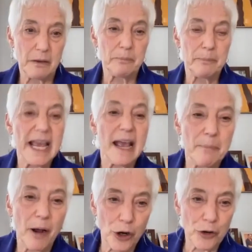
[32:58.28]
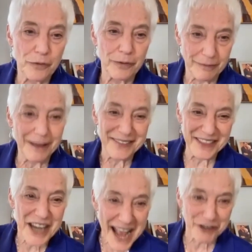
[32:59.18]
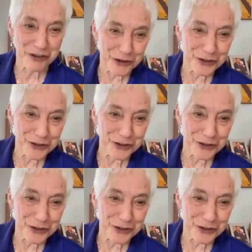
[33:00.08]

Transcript: became part of the national